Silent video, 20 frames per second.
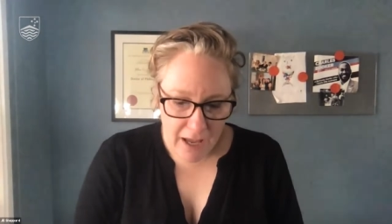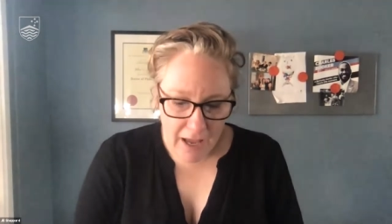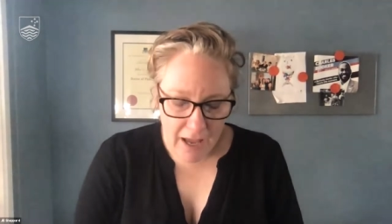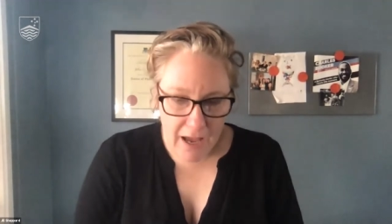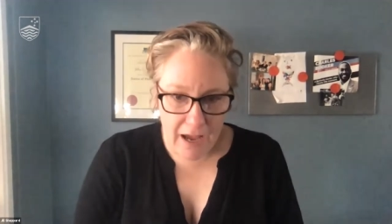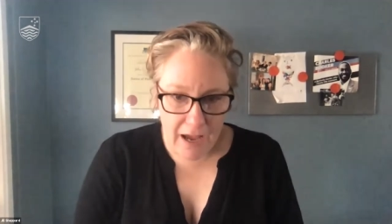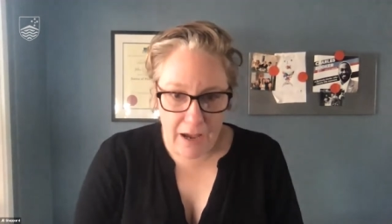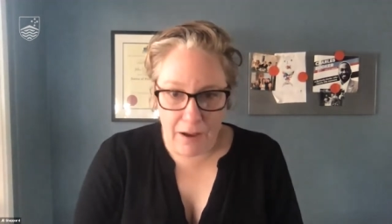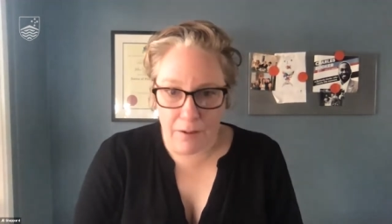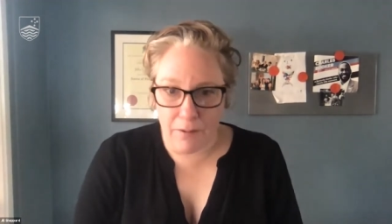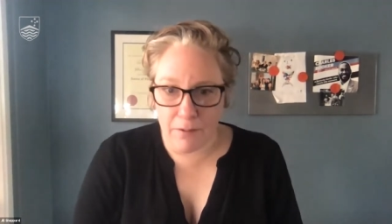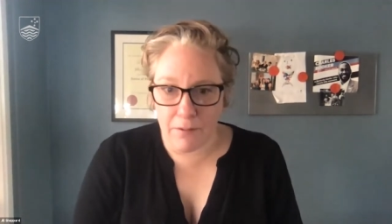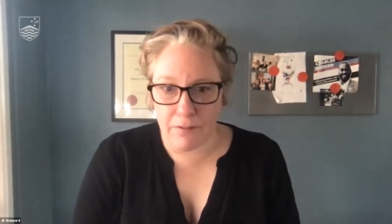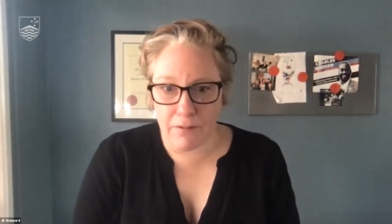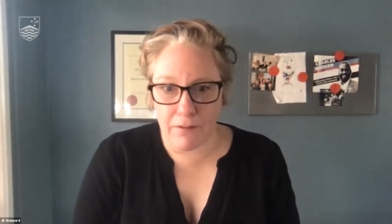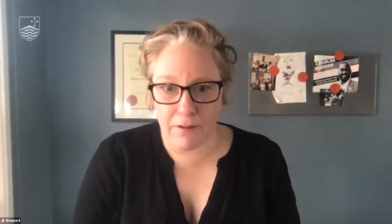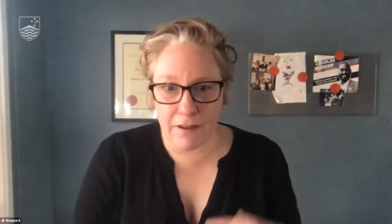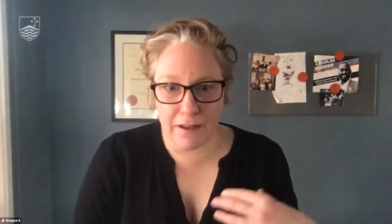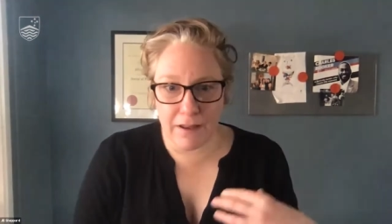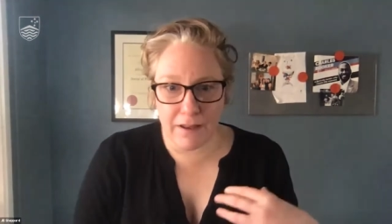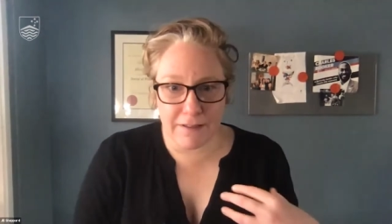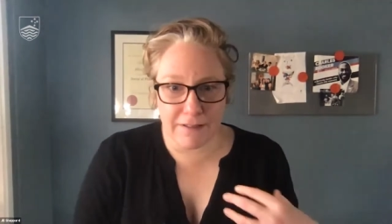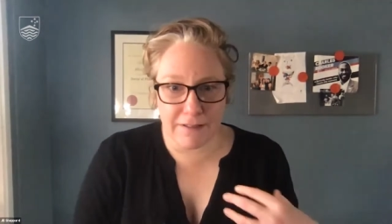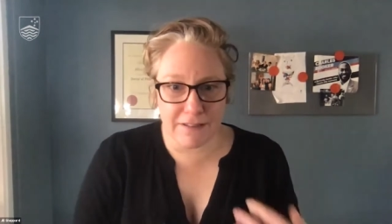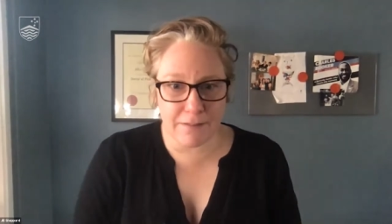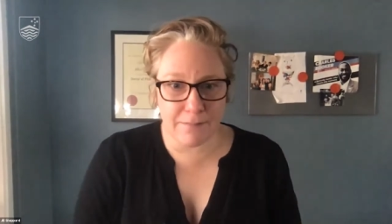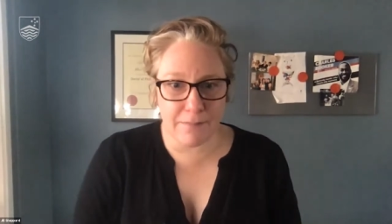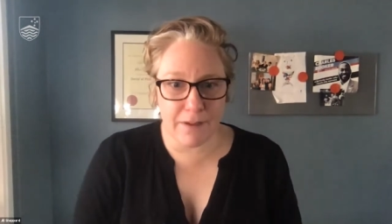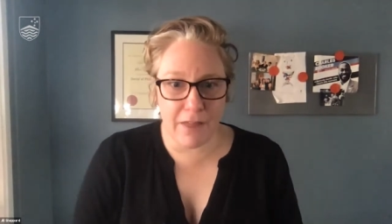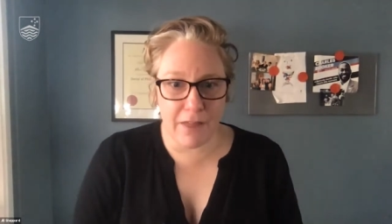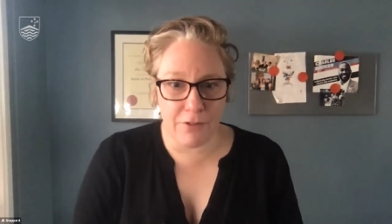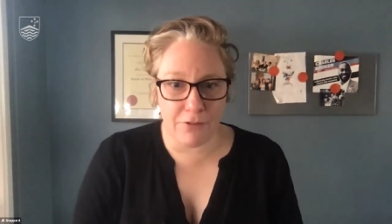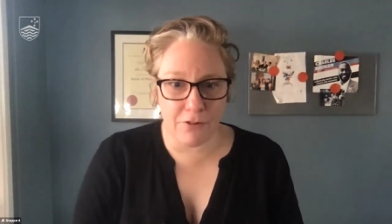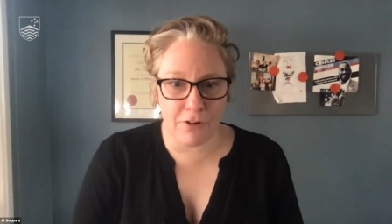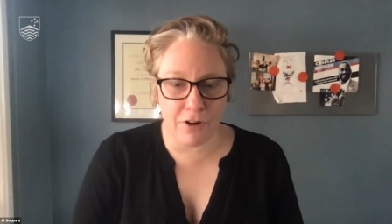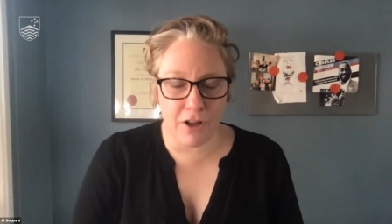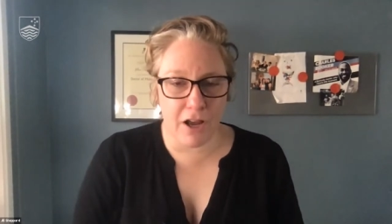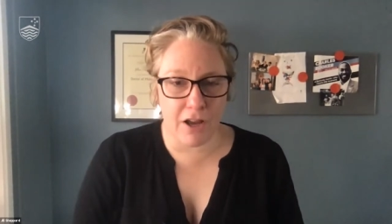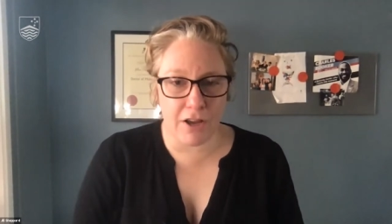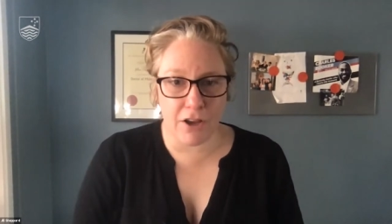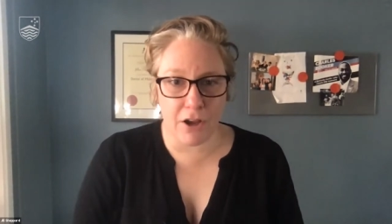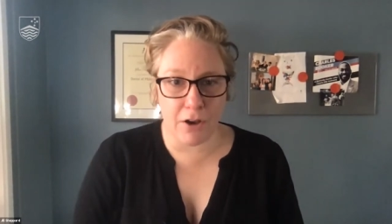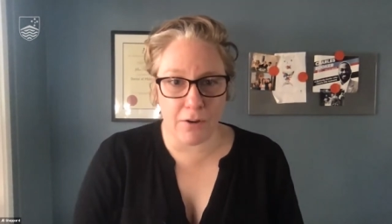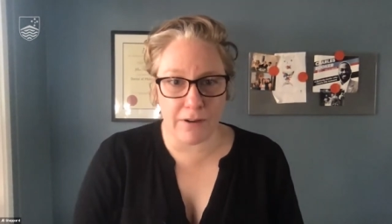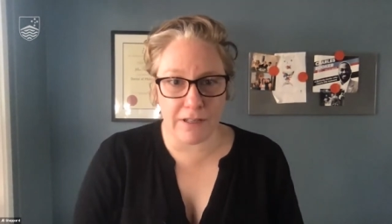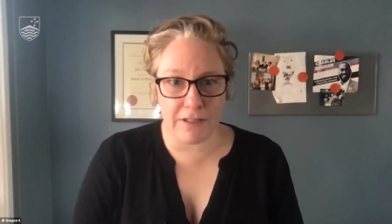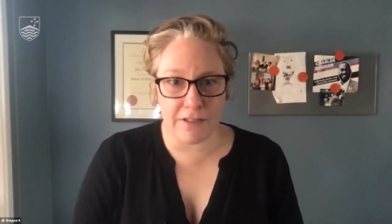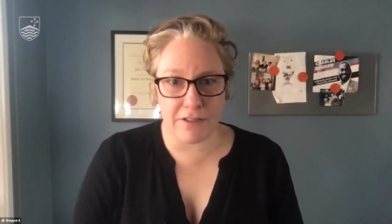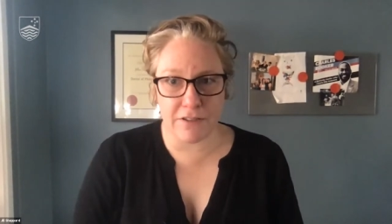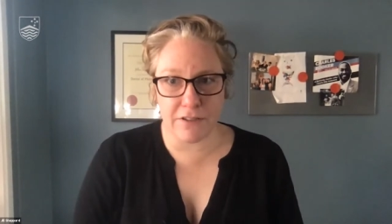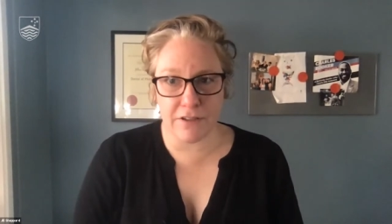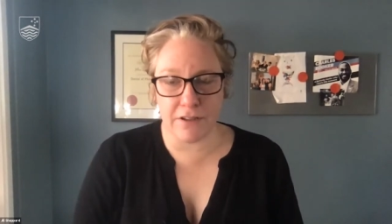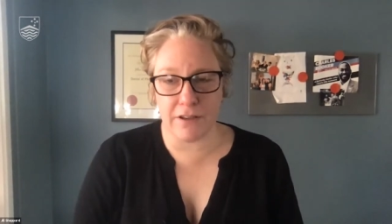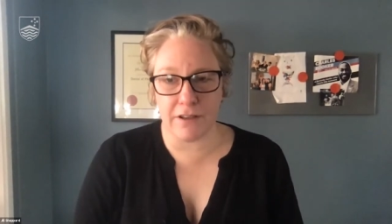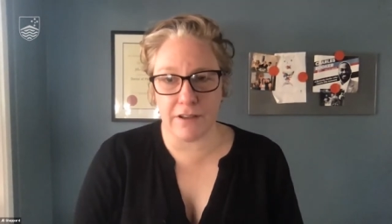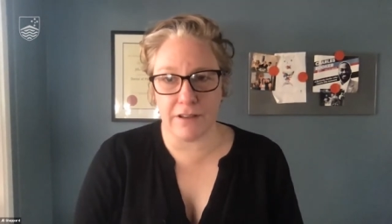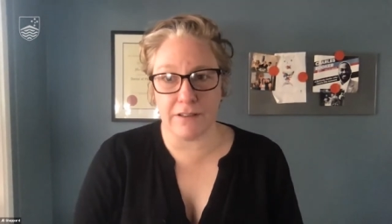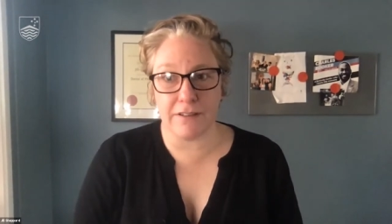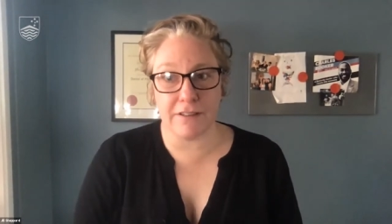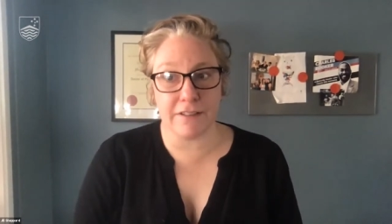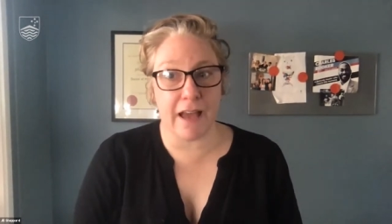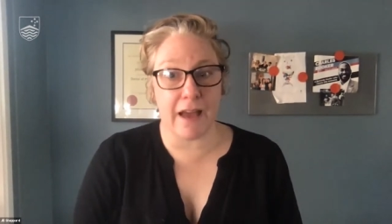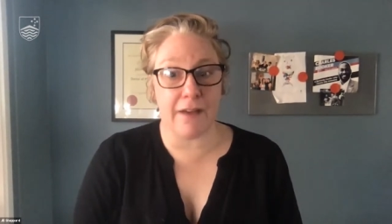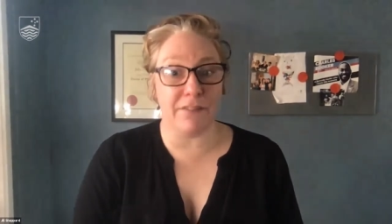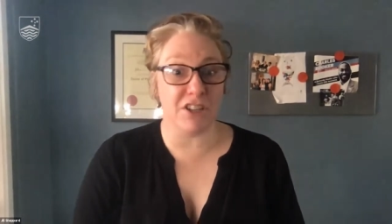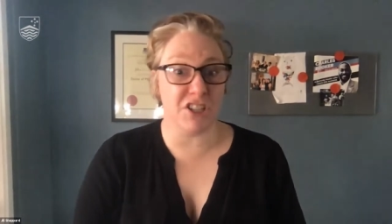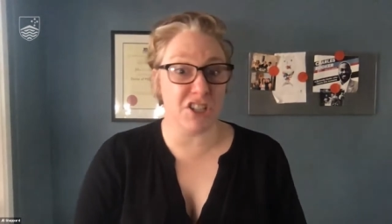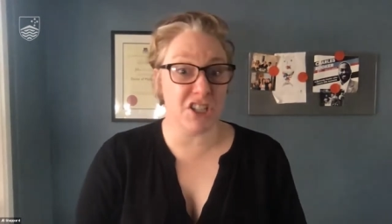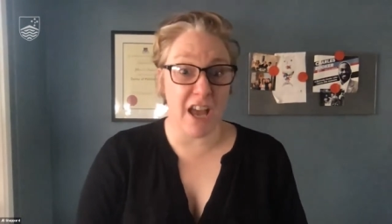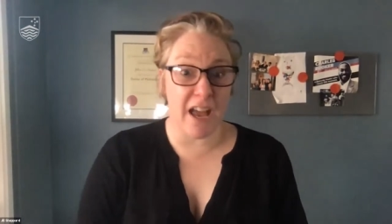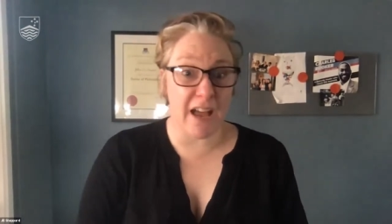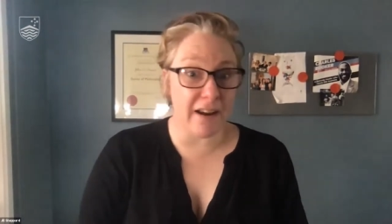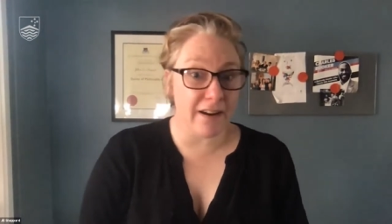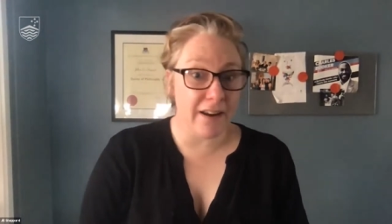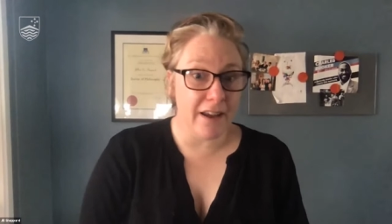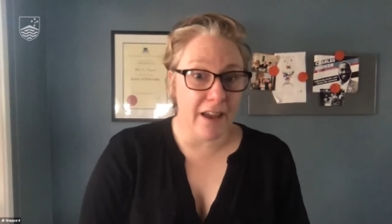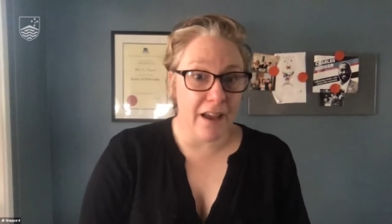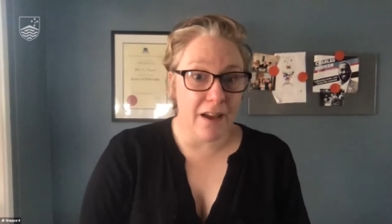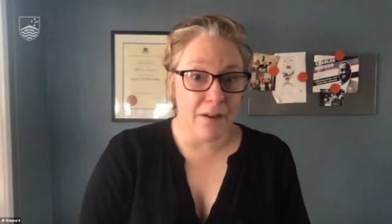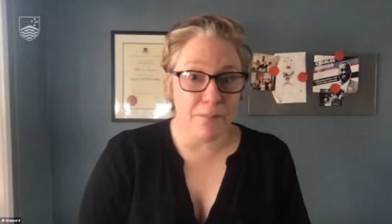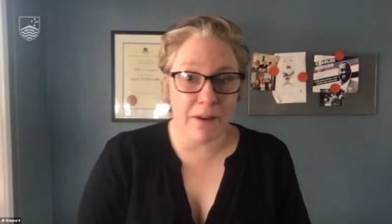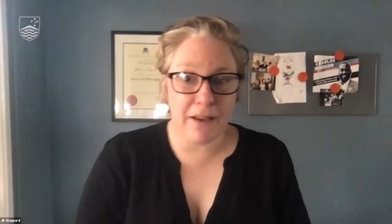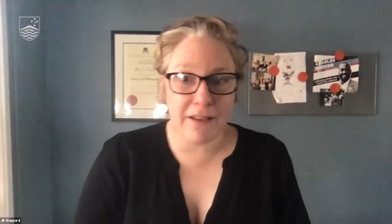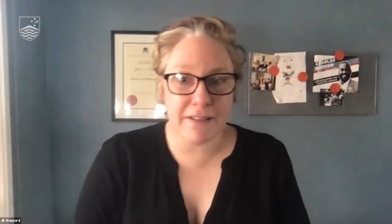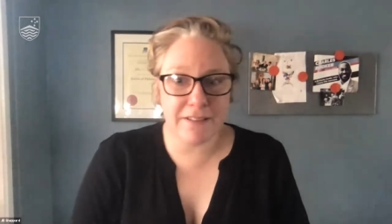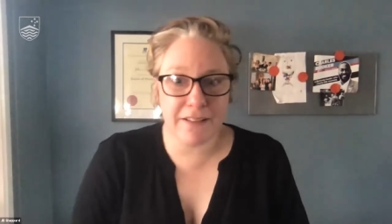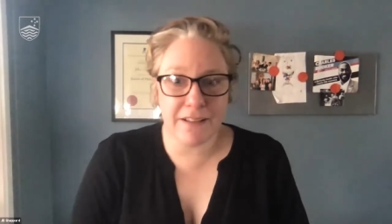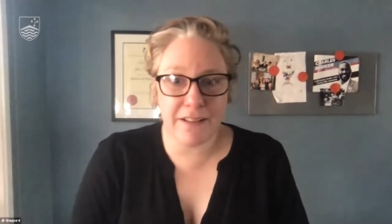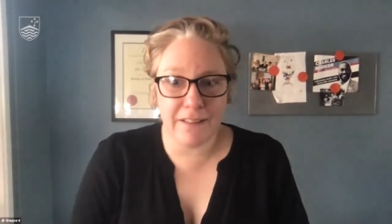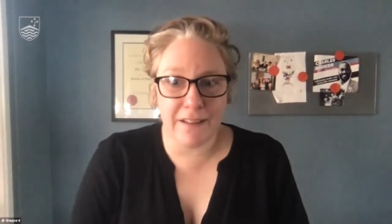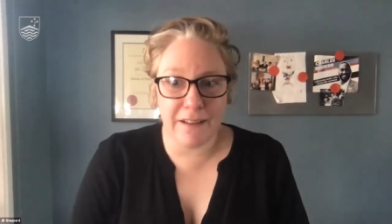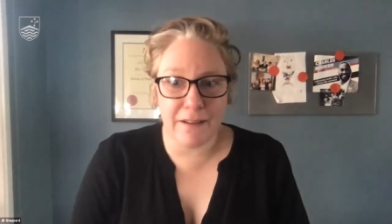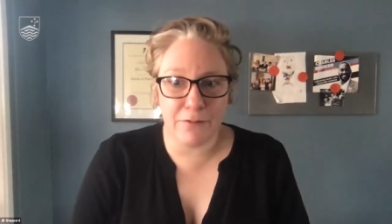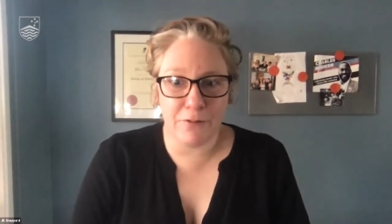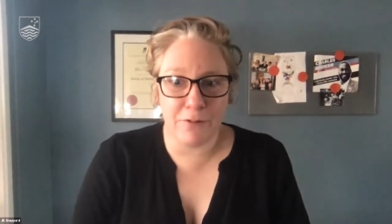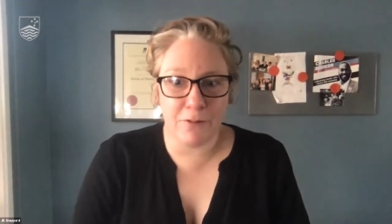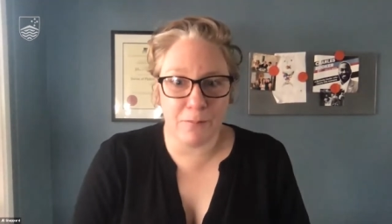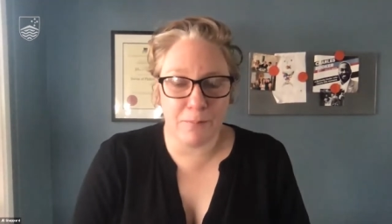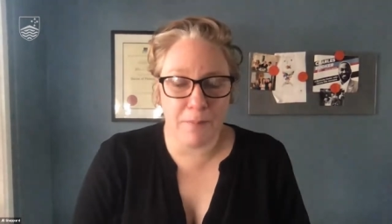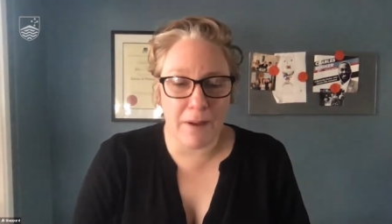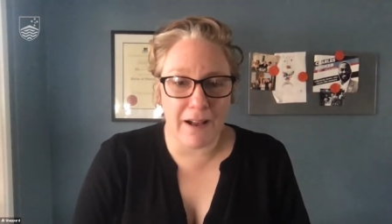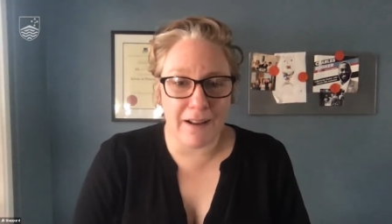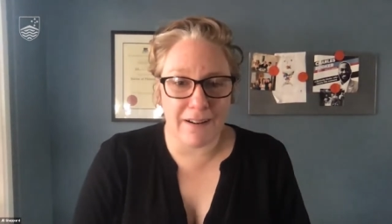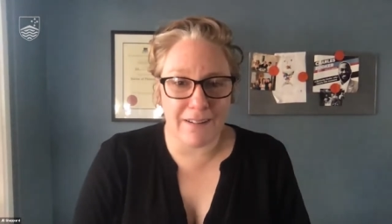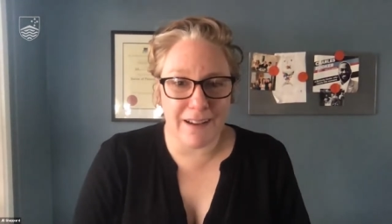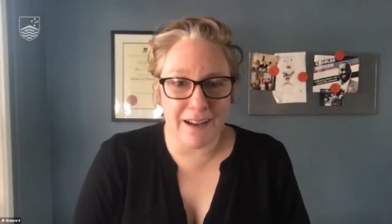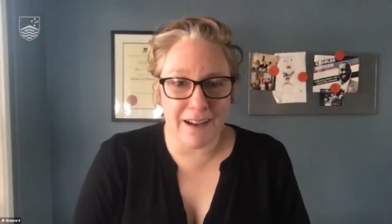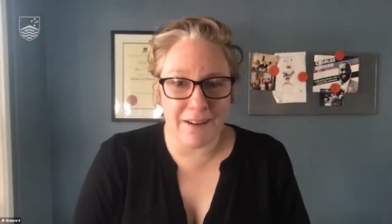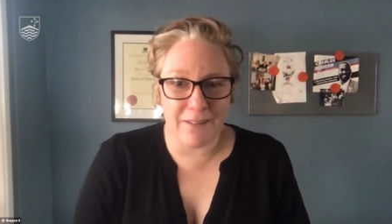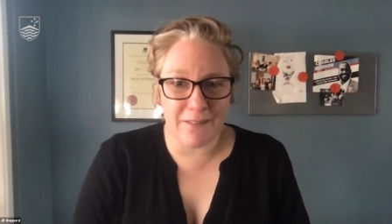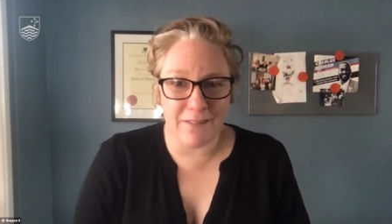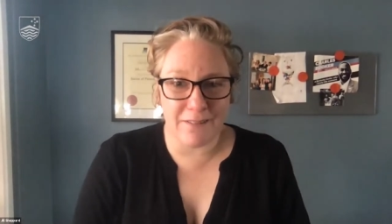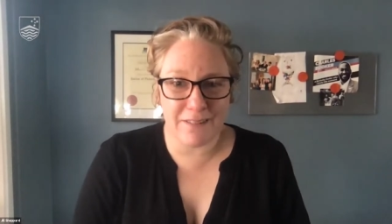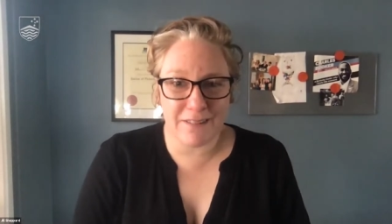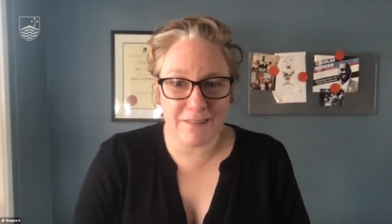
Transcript: Uh, Samantha and I are going to, to have a chat basically for about uh,